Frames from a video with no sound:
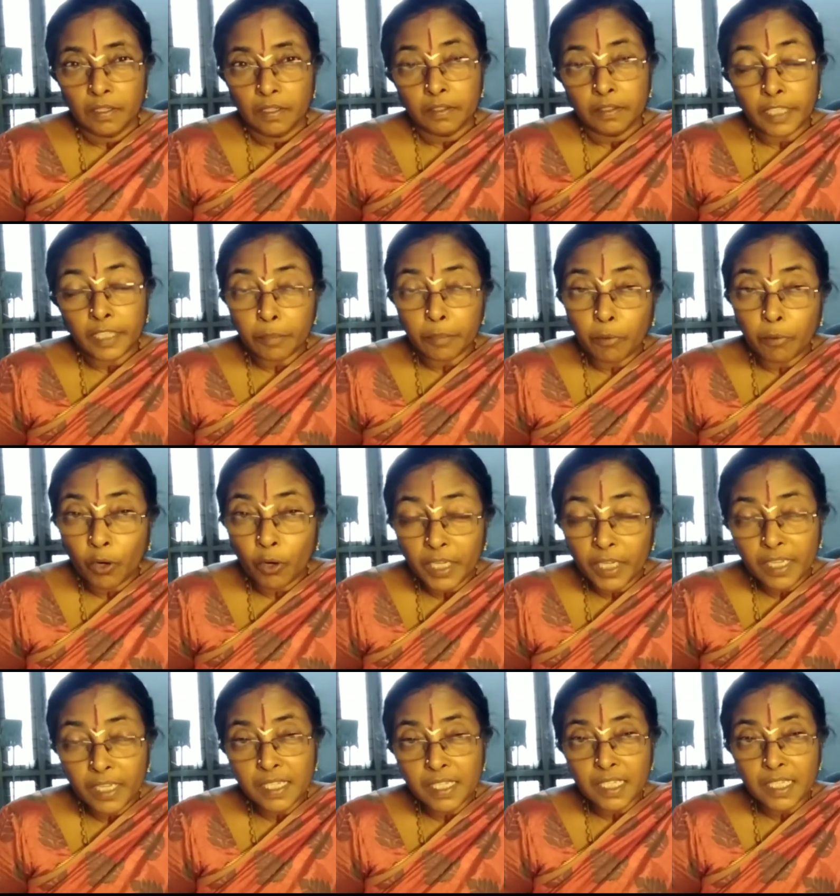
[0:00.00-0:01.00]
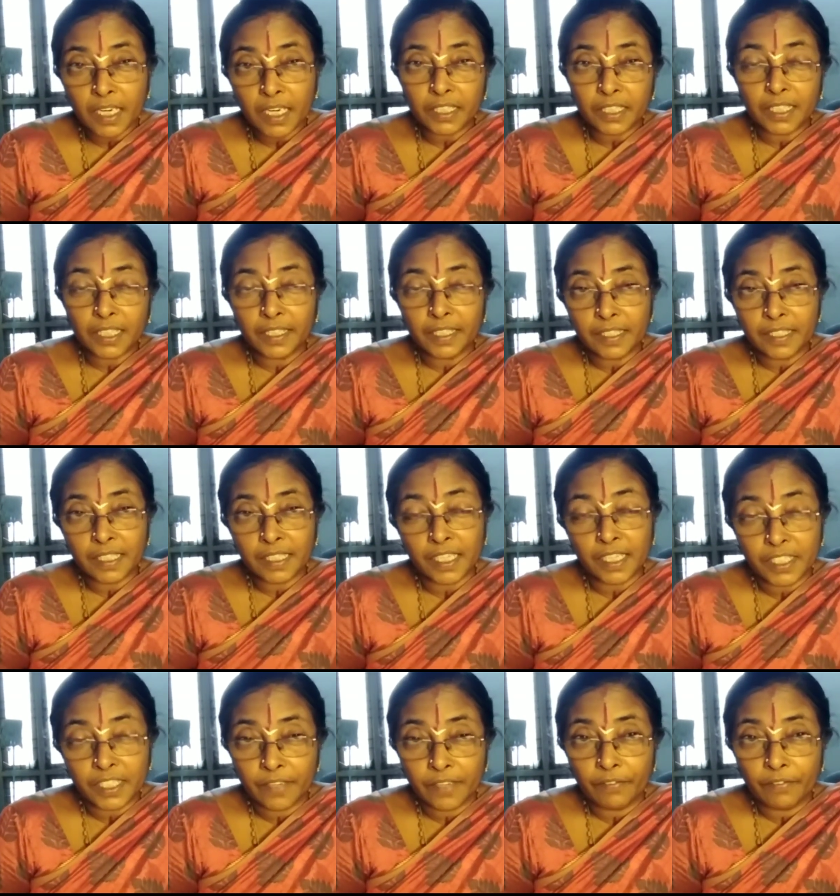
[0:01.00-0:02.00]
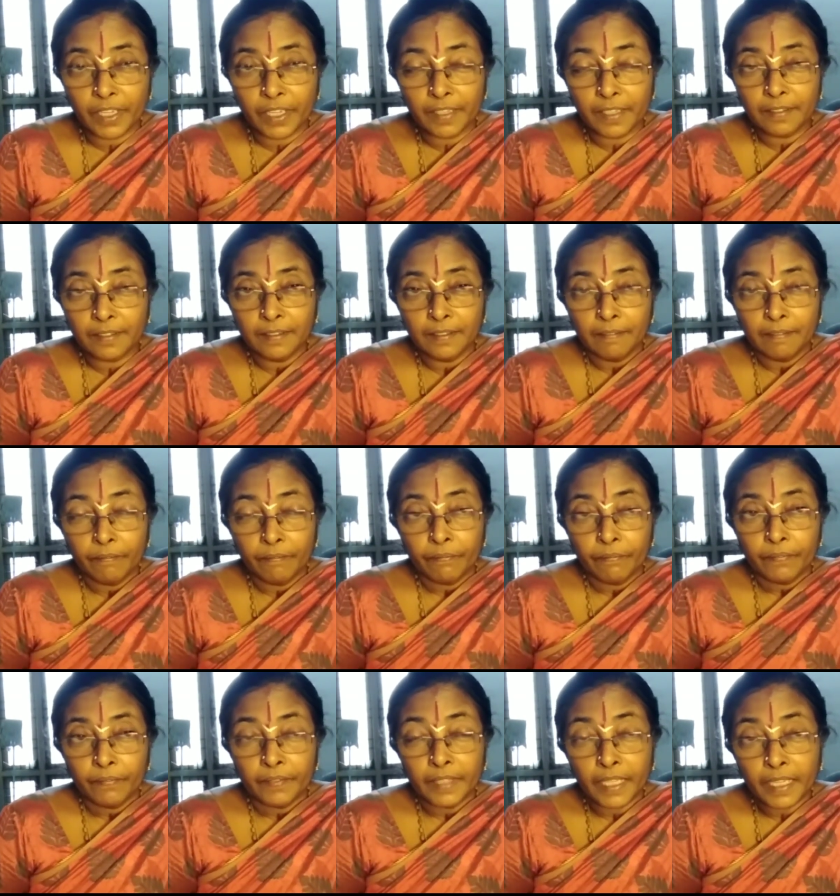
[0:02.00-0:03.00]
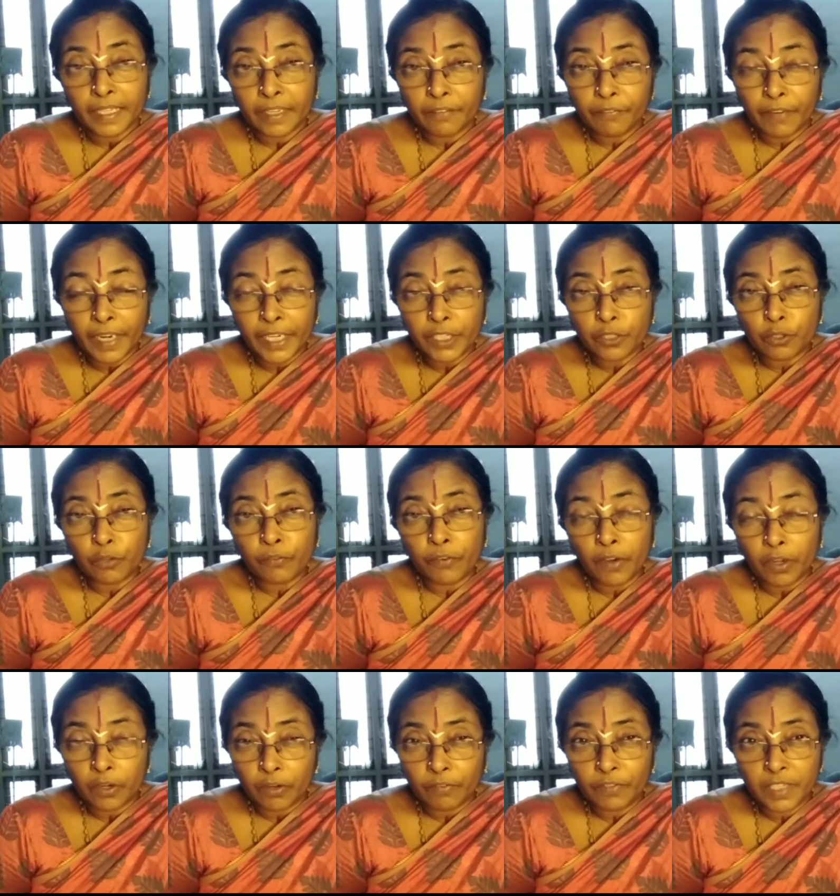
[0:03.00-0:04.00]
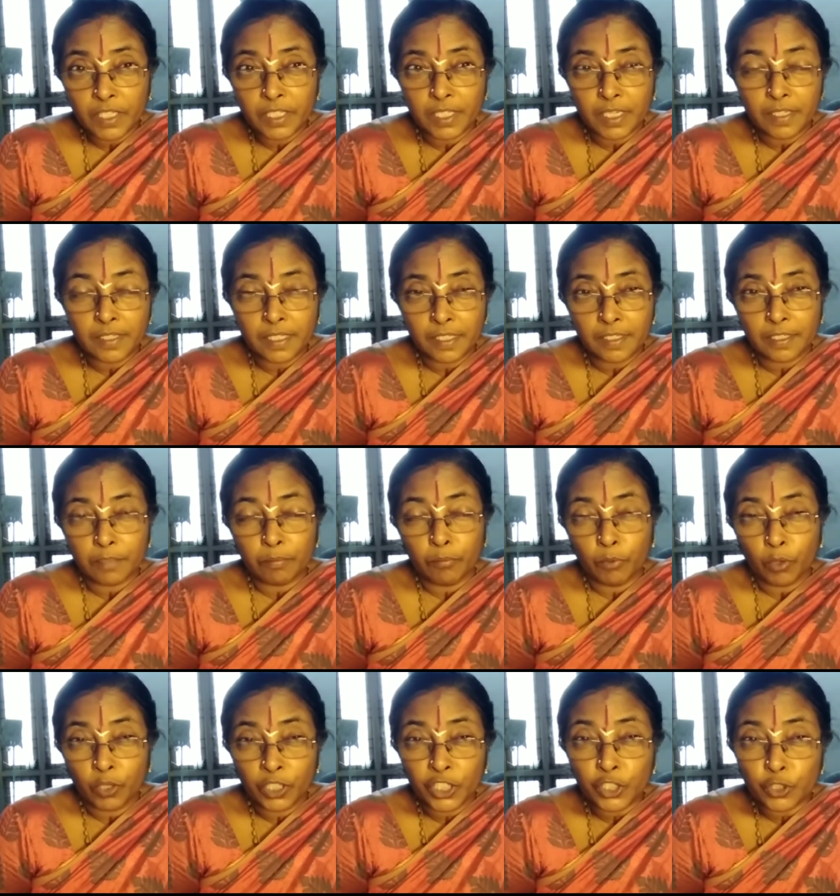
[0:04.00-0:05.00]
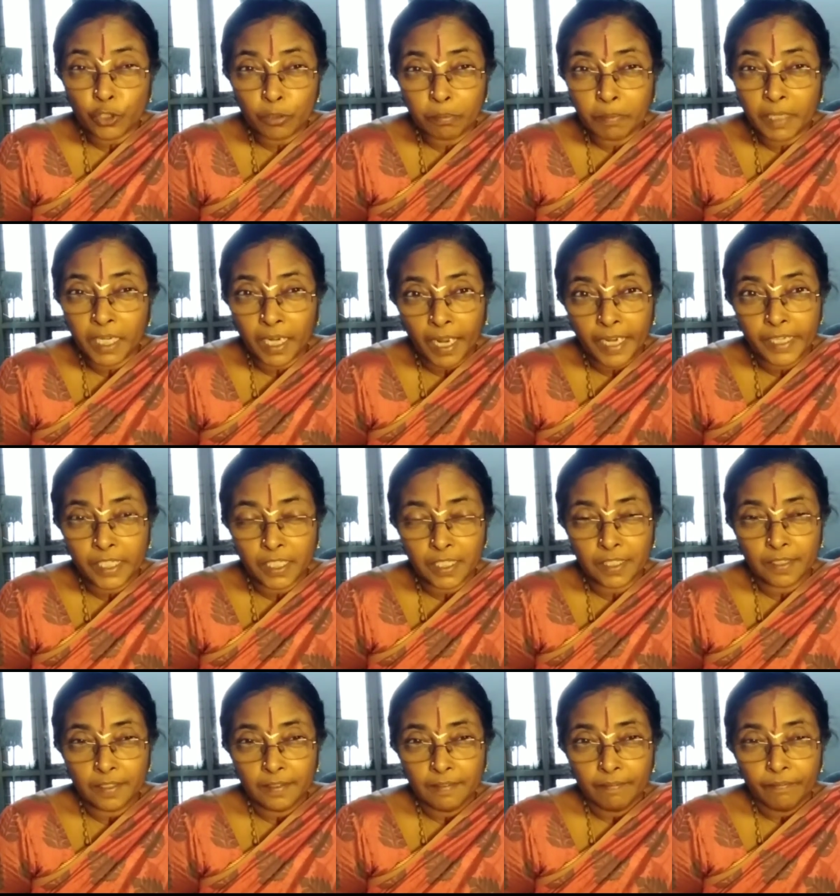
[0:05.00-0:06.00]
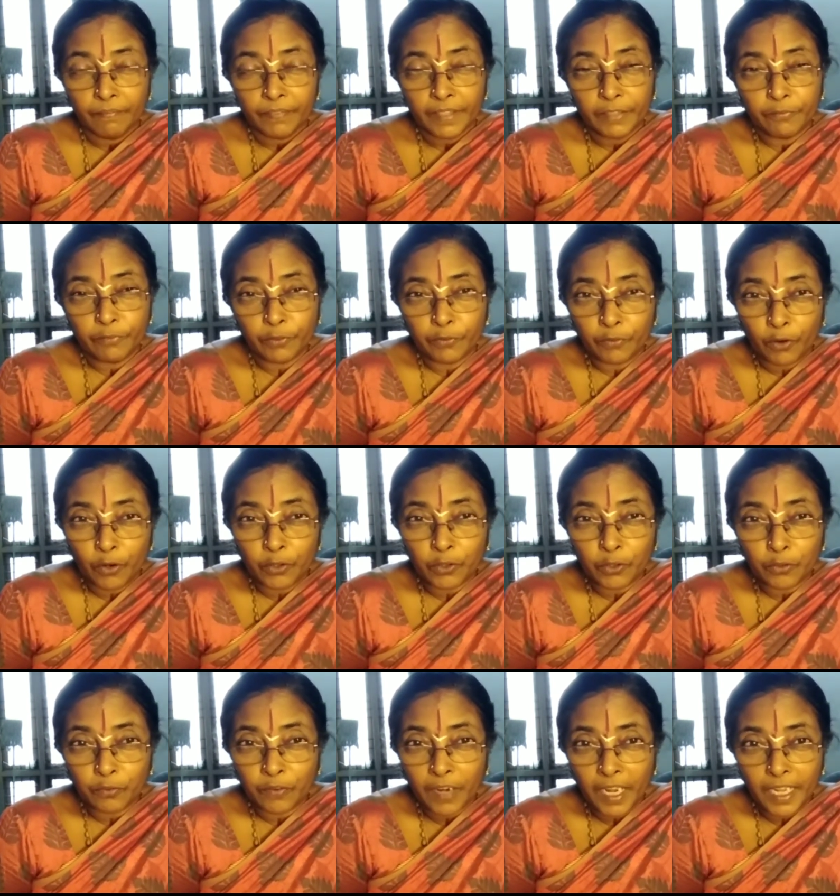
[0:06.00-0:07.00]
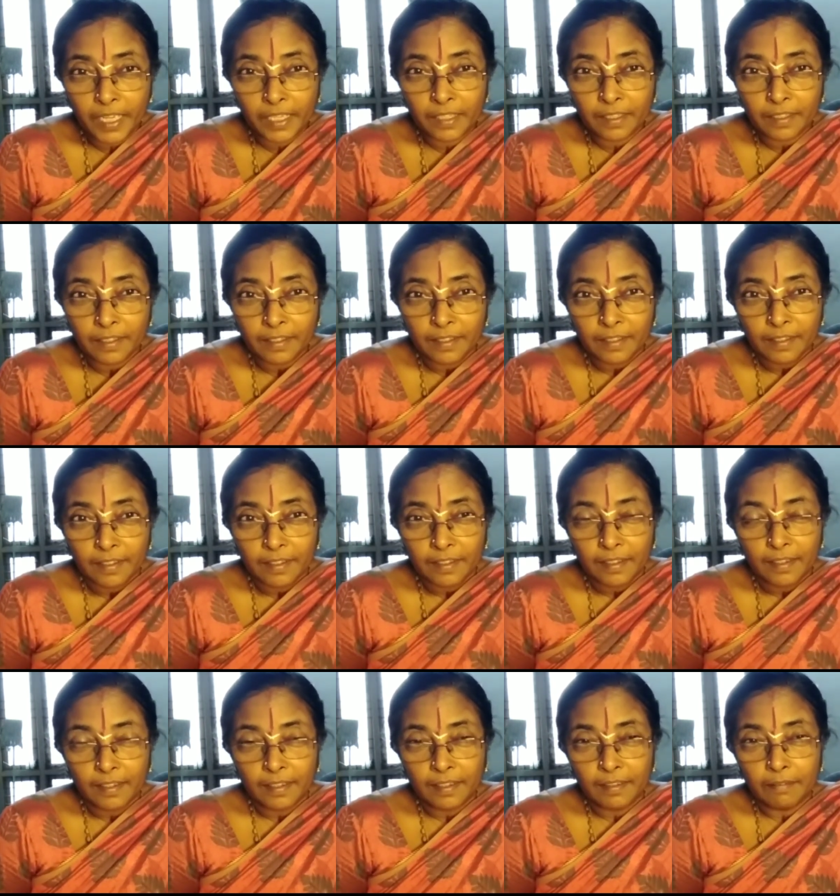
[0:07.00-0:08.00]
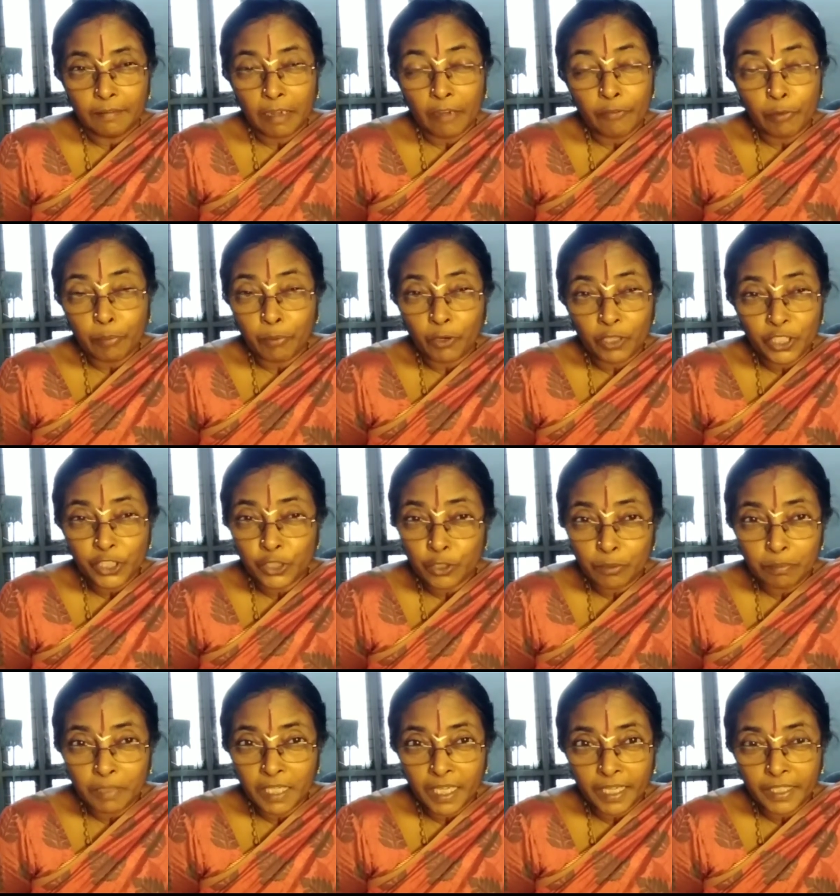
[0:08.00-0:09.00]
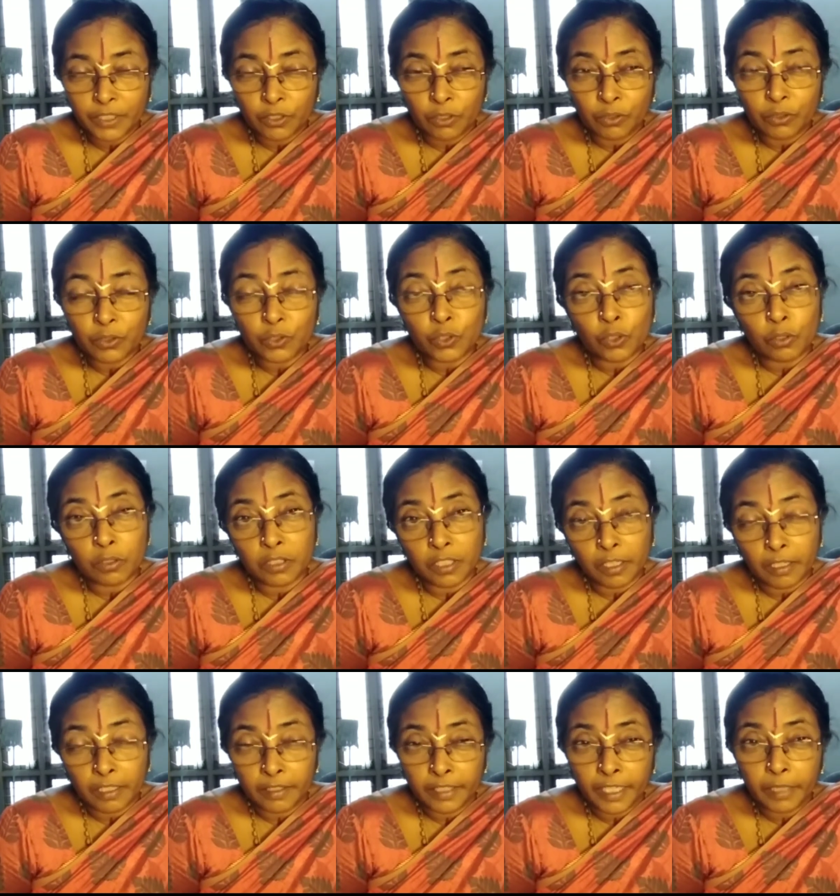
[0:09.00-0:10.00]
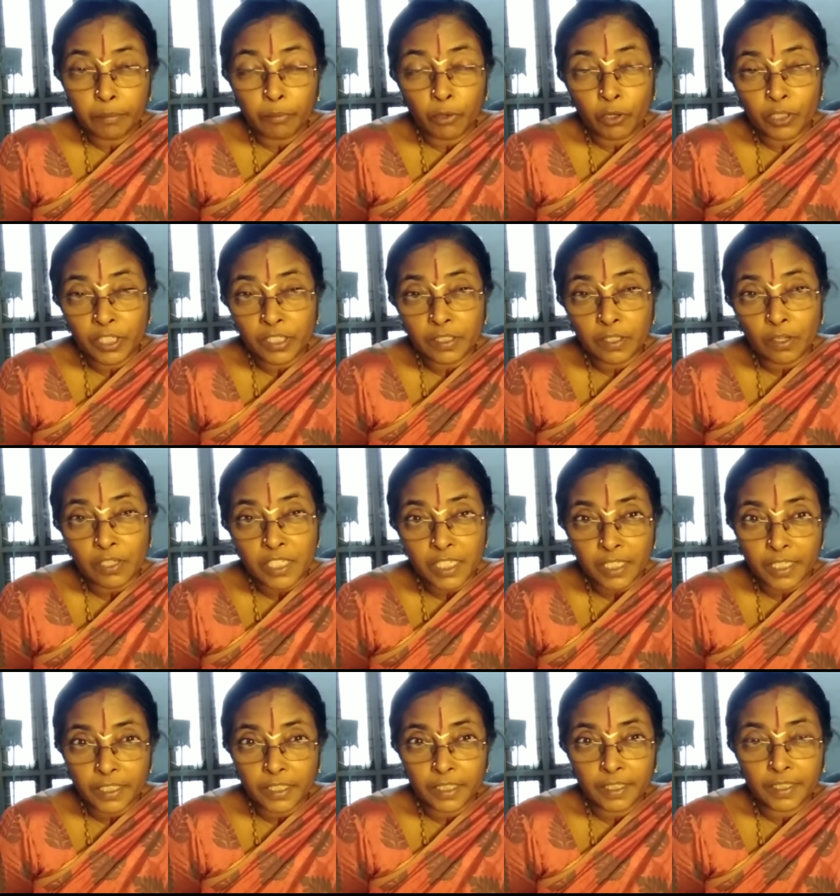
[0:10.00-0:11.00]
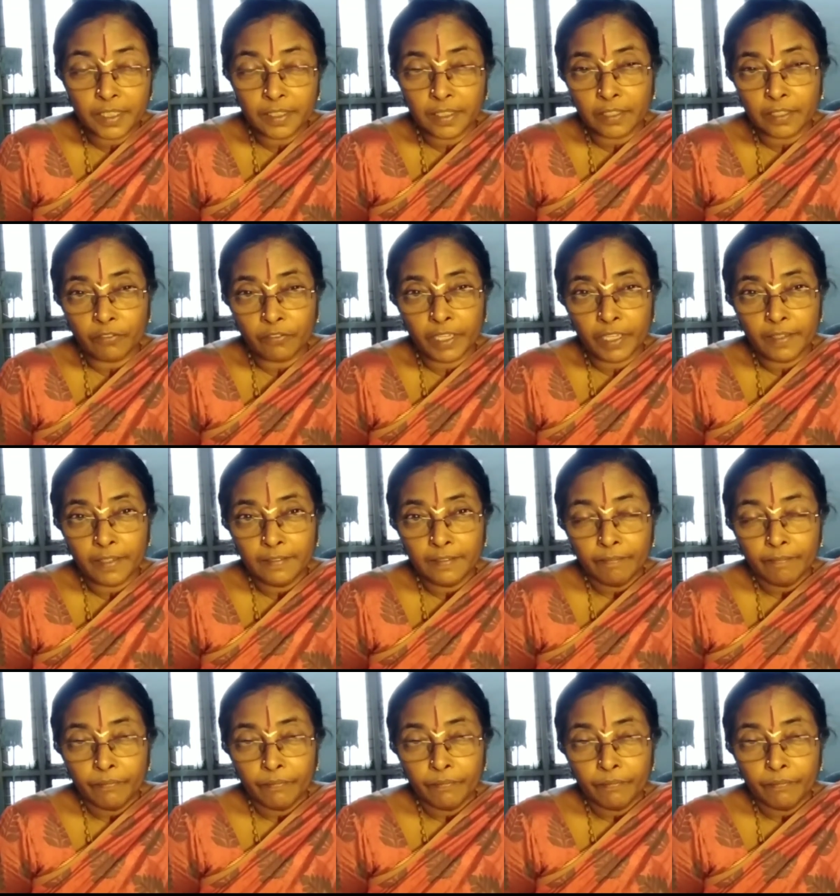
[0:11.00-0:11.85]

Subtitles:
Their body is structured in such a way they can fly to far off distances. Body should be light. If we want to fly, our body should be light, no? So that their bodies are structured in that way.